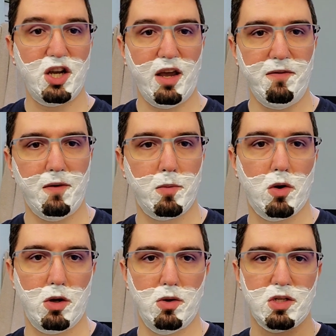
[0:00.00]
shave, I'm
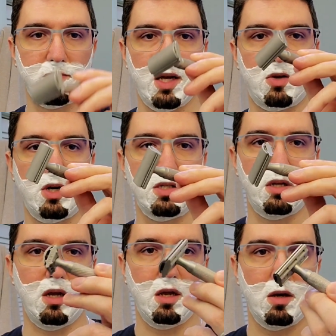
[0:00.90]
gonna use my
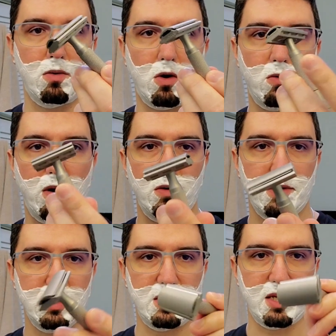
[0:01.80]
trusty
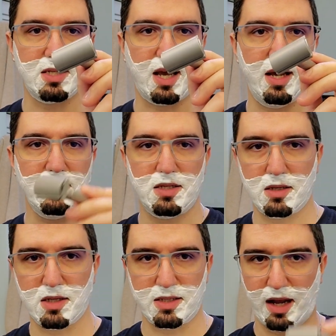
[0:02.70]
Rockwell
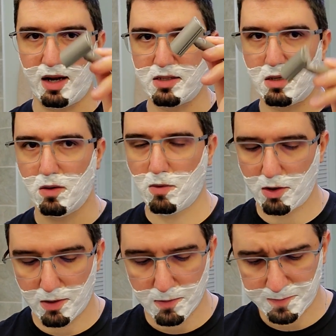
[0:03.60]
6S, the stainless steel
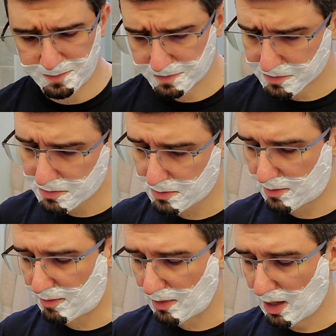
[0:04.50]
model.
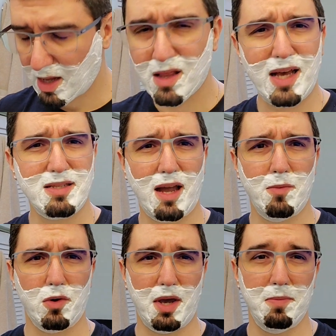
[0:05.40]
Last
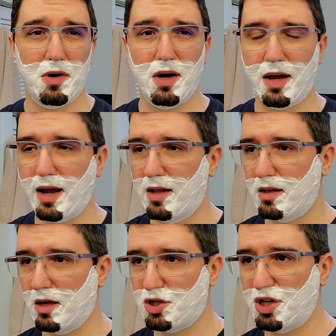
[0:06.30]
time on camera I
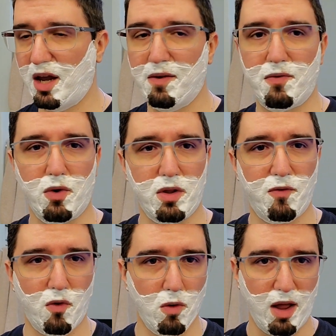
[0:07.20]
had a shave with
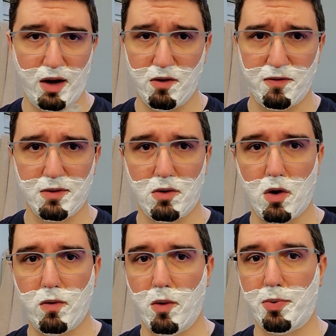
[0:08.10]
full line of the
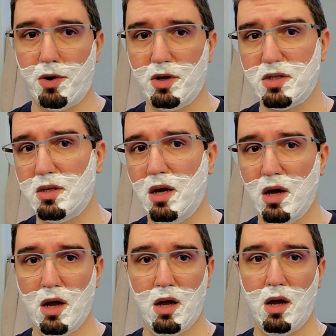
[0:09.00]
Rockwell products.
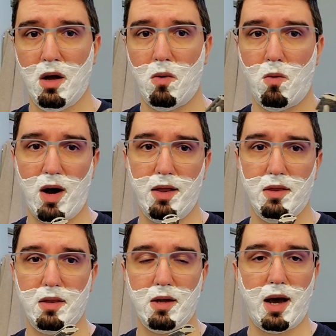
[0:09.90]

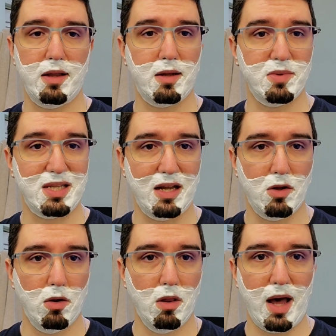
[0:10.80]
One item that I
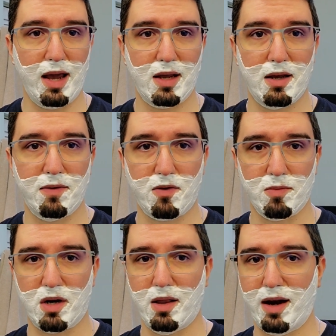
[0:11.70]
don't like
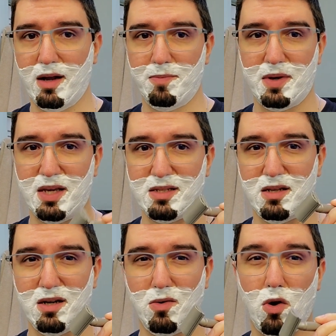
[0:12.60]
from their lineup is
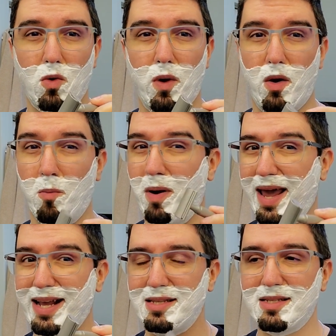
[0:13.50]
the Rockwell
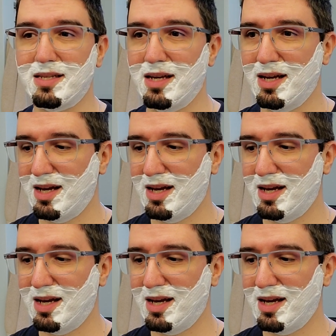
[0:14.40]
blades.